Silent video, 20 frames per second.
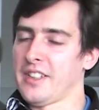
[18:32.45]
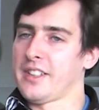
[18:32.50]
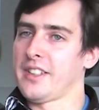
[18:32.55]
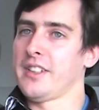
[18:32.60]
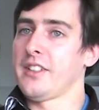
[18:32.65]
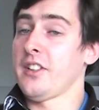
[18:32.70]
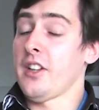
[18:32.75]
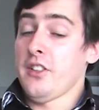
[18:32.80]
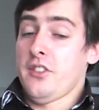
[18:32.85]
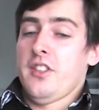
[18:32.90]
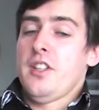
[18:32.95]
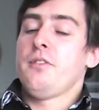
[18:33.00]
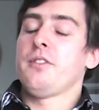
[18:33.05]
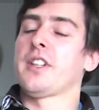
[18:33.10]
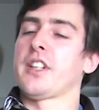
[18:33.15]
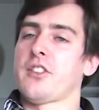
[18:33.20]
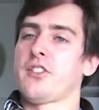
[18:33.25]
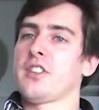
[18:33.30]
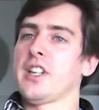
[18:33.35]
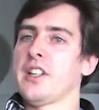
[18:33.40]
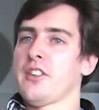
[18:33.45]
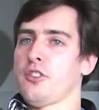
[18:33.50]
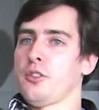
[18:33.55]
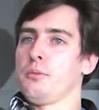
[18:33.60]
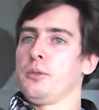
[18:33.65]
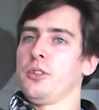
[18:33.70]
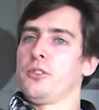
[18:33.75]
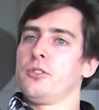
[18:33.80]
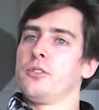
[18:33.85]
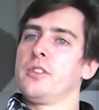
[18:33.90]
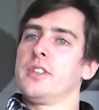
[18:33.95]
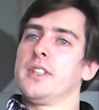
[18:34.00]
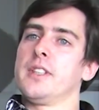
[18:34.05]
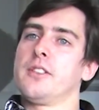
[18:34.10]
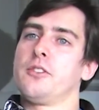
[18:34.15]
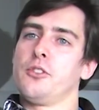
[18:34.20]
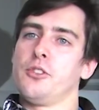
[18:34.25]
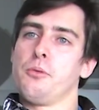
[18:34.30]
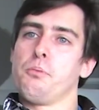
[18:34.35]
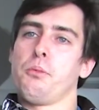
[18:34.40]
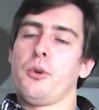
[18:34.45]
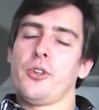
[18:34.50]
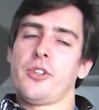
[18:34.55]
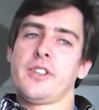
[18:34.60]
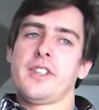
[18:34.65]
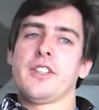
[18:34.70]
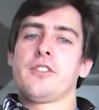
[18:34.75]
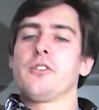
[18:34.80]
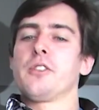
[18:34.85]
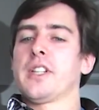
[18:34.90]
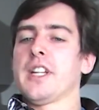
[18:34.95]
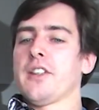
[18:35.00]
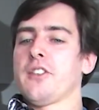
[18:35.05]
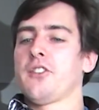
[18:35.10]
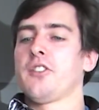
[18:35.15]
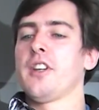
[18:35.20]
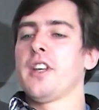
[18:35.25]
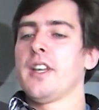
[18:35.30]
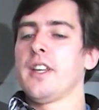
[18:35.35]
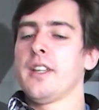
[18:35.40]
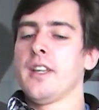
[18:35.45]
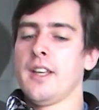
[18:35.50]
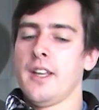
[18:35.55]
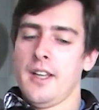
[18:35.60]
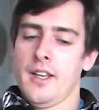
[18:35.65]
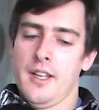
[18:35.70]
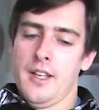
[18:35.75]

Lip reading: Like it's even extensible to the point that you can say,